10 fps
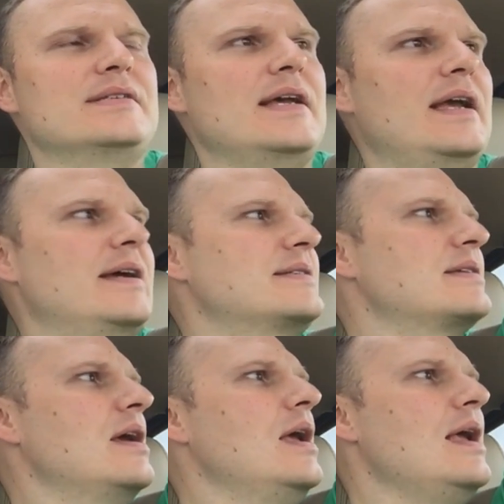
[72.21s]
I guess.
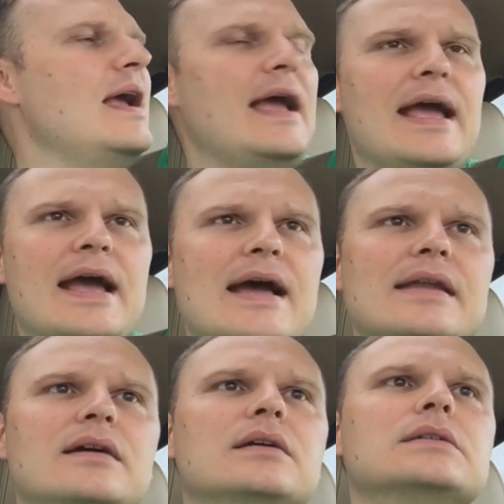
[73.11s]

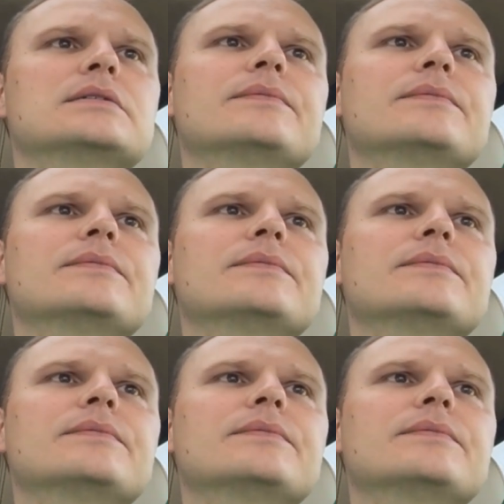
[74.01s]
And